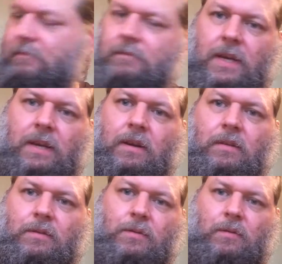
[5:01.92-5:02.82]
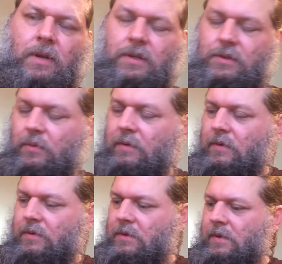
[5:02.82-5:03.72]
I'm not going to go to the store and get
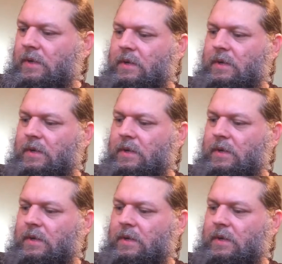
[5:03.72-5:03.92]
swivels and all that